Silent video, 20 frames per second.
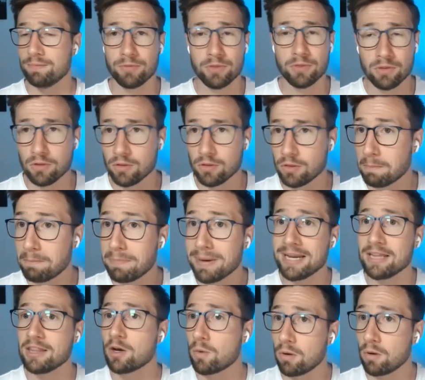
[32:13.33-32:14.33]
the
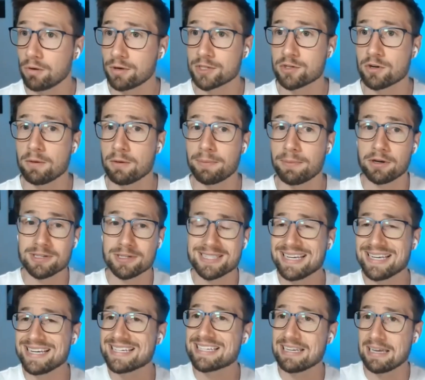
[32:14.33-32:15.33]
bidding, the quality score, because
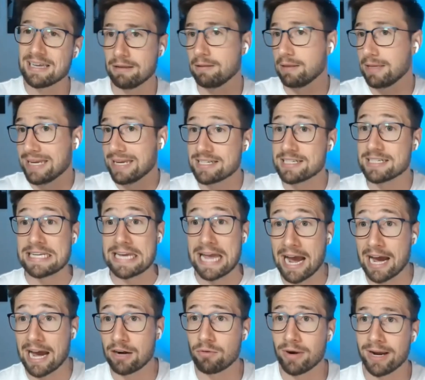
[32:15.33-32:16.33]
these lead to the
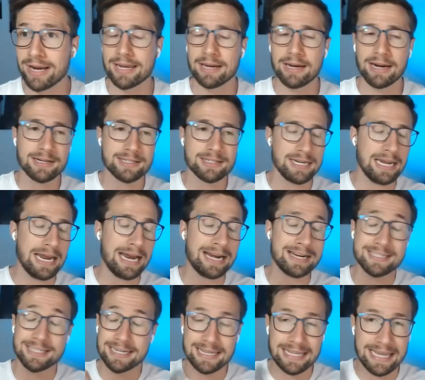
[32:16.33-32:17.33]
ad ranking, understand,
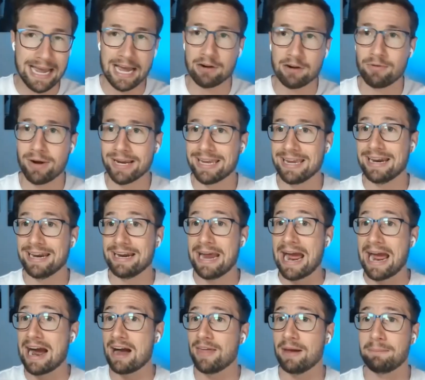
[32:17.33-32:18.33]
understanding the ad ranking and
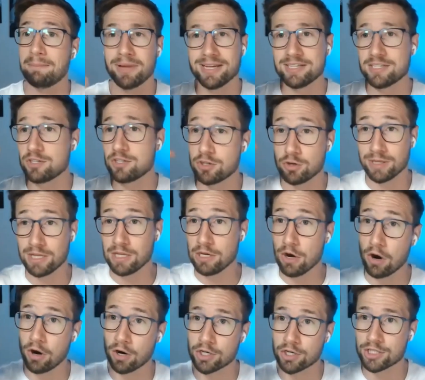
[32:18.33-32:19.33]
how that places you in the
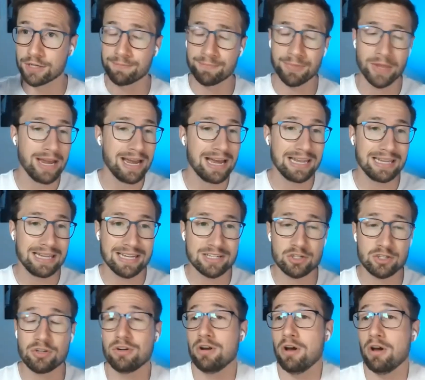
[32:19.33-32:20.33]
auction, lets
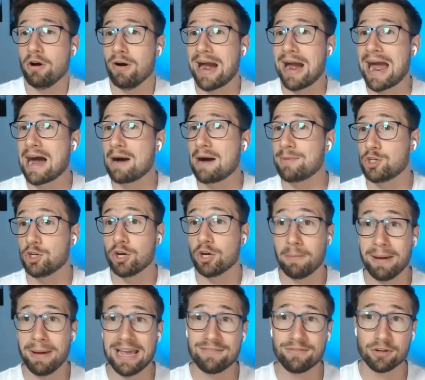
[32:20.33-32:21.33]
you know how much you're going
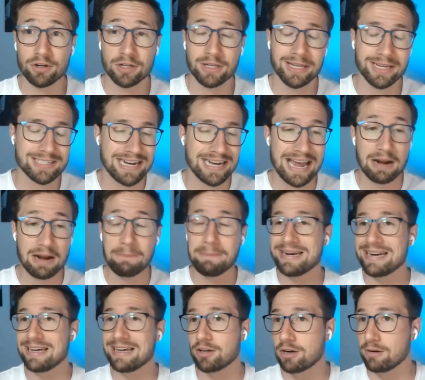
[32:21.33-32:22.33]
to pay for clicks and how to
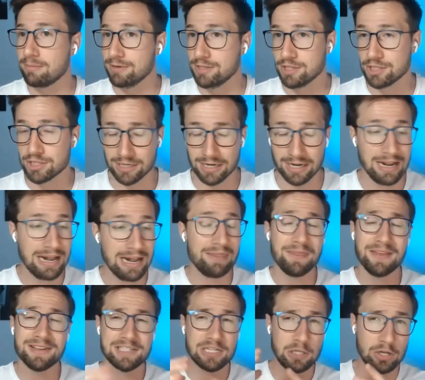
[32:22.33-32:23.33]
beat out the competition.
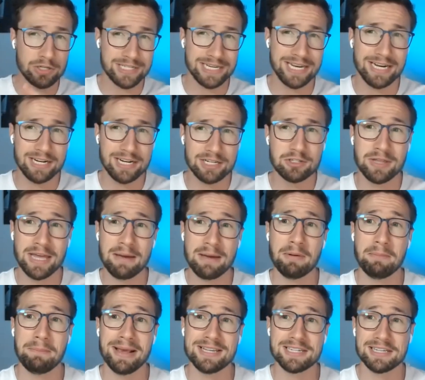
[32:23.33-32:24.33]
There's a lot to get into there,
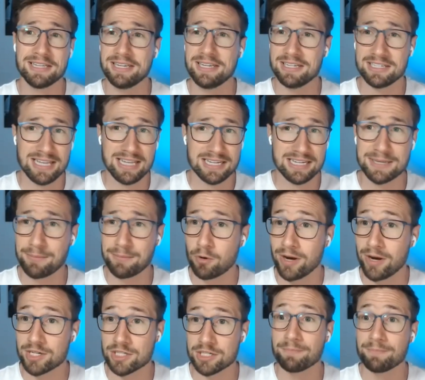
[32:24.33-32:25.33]
but basically just that simple
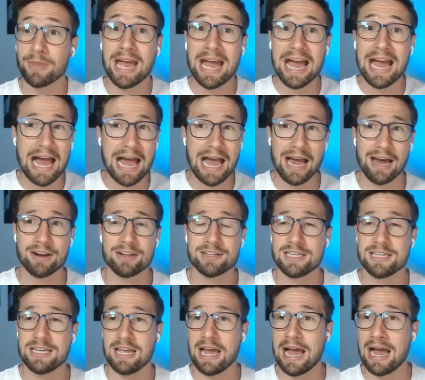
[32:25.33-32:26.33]
question, how does
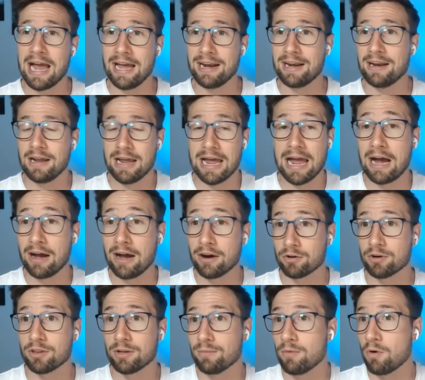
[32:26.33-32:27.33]
the ad
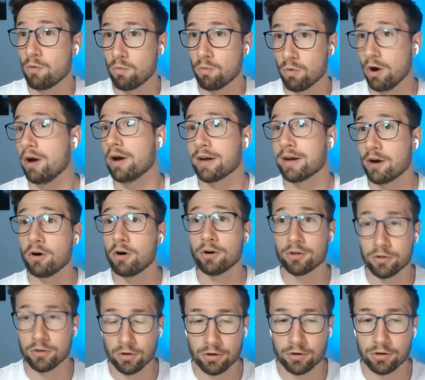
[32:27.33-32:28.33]
algorithm work on
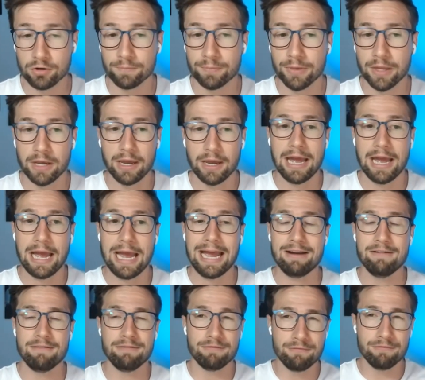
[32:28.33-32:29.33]
Google?
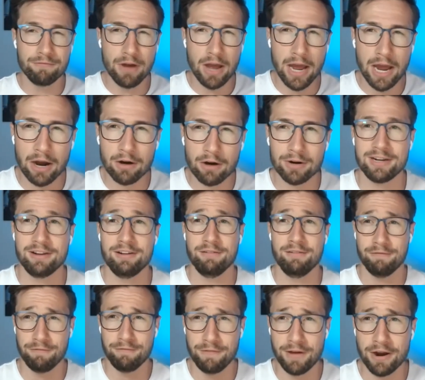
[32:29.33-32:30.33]
And very,
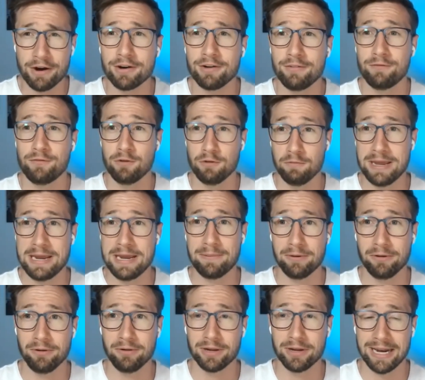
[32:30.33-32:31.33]
very few
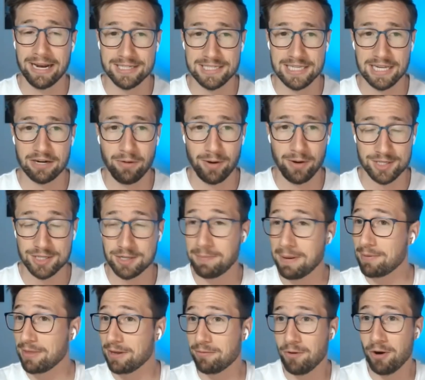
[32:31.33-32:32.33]
people can answer that question. The
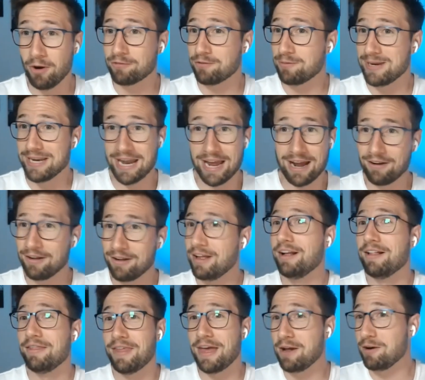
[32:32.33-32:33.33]
people that work for me now,
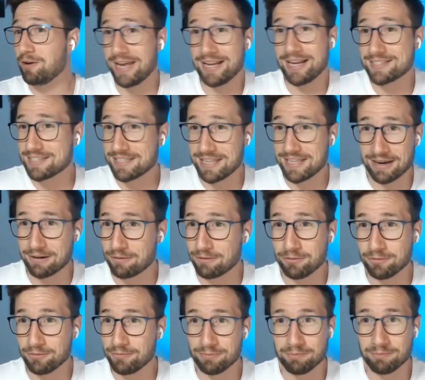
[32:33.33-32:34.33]
they all answered that
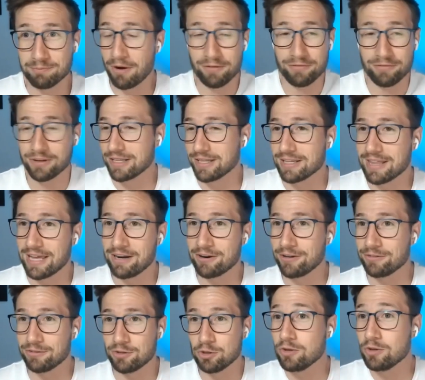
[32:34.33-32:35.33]
perfectly. They
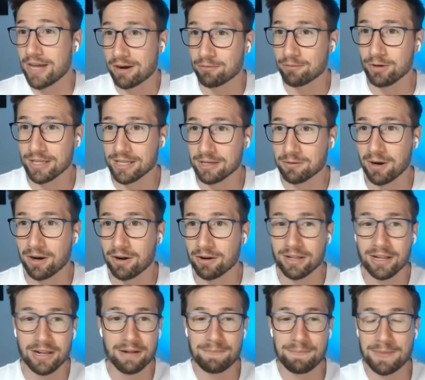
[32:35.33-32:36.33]
all knew that really well.
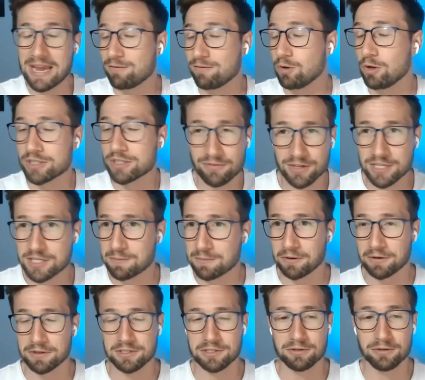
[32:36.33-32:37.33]
They have lots of
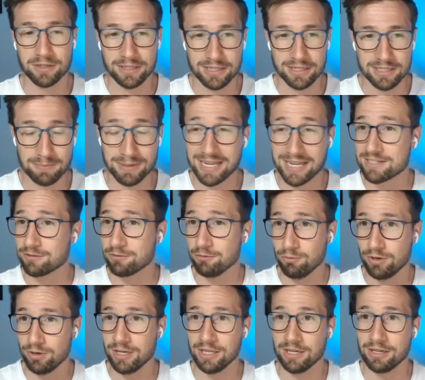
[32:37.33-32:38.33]
experience doing this, but that's a
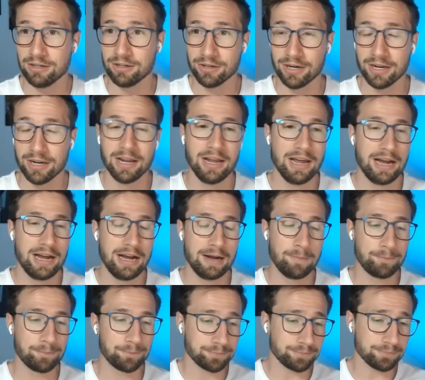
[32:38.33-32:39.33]
really good
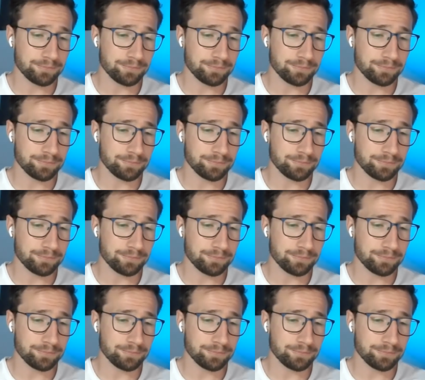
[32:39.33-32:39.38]
um,